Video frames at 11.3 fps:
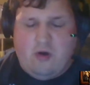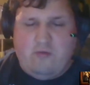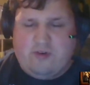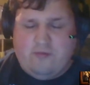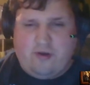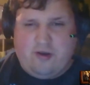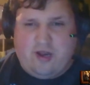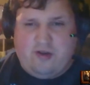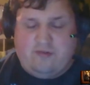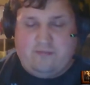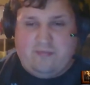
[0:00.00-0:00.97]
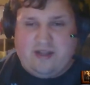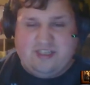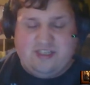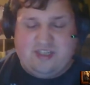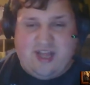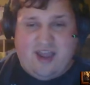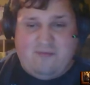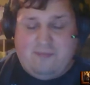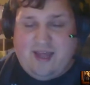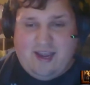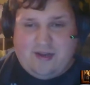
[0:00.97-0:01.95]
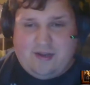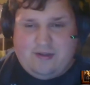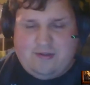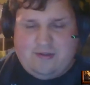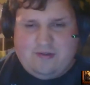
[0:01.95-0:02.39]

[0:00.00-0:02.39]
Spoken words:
over the 100 matches that I've played.